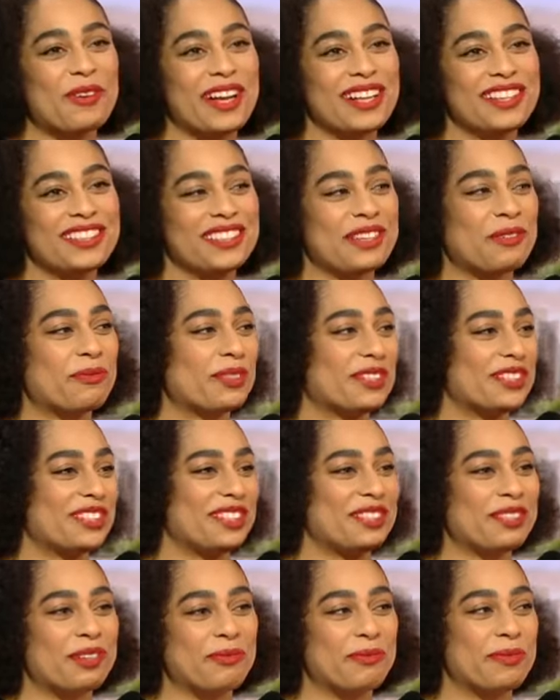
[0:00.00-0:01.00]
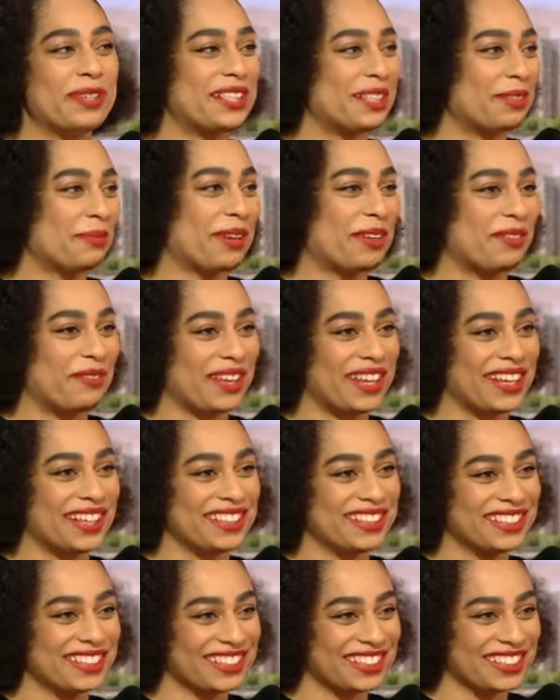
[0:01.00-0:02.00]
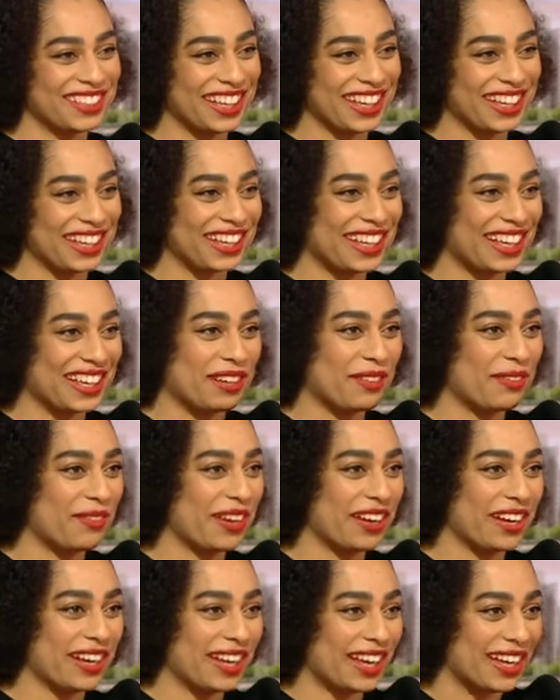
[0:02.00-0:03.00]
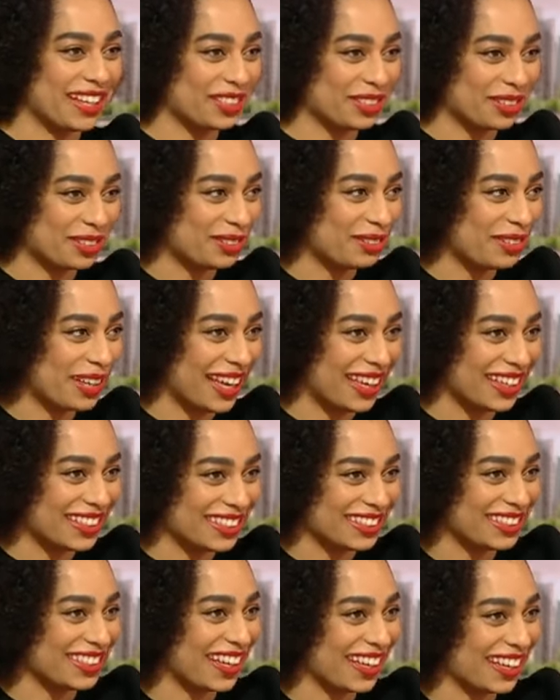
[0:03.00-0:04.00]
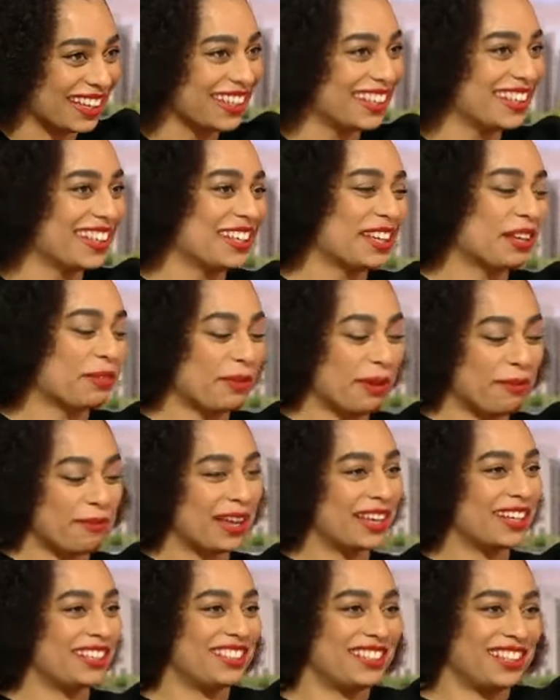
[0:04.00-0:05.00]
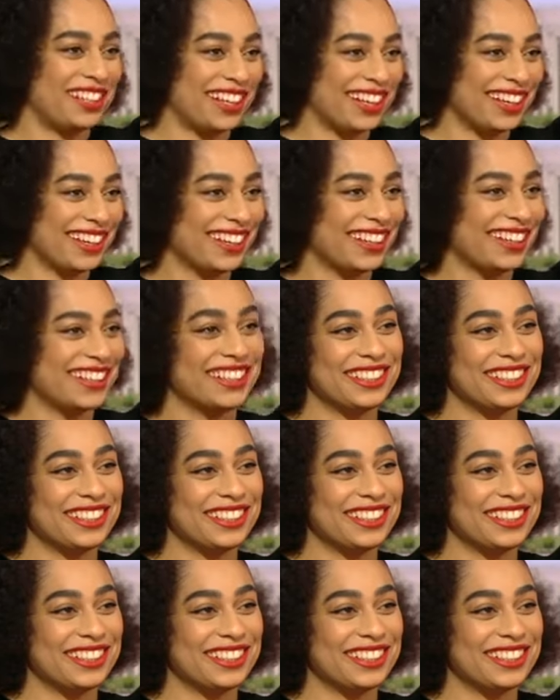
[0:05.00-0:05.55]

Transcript: Well, someone just told me to my face, like in a very casual way, just like my manager, like.